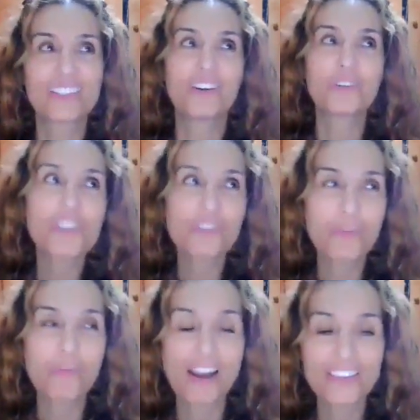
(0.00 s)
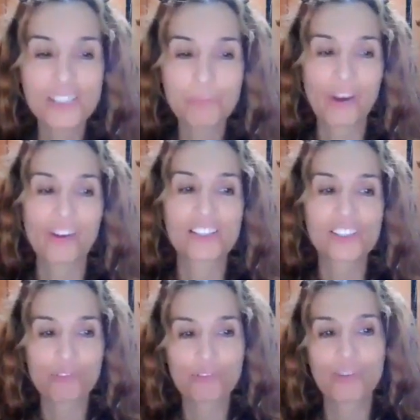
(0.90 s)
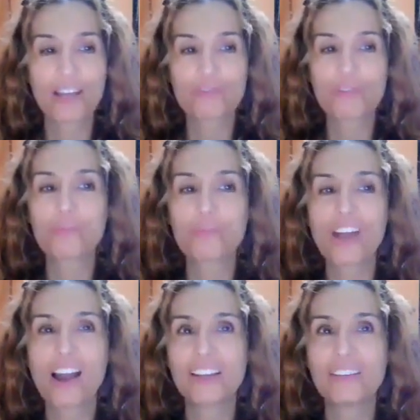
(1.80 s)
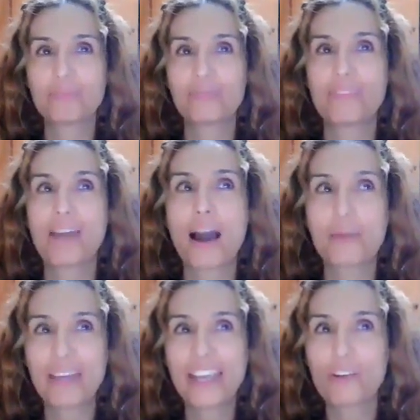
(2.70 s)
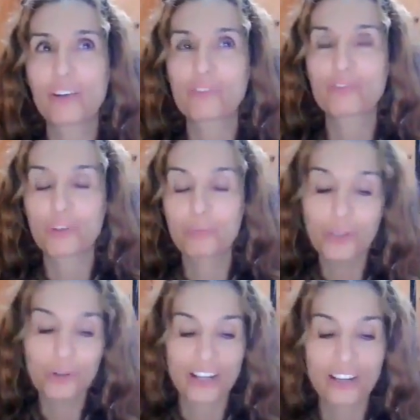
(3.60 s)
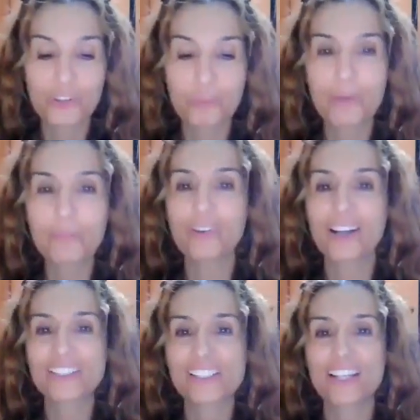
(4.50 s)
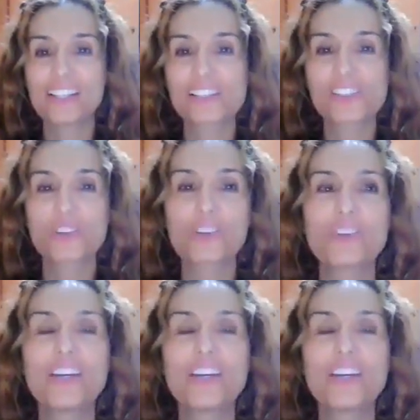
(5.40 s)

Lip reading: also from my experience and from what I'm hearing from you and other people, I understand it's sort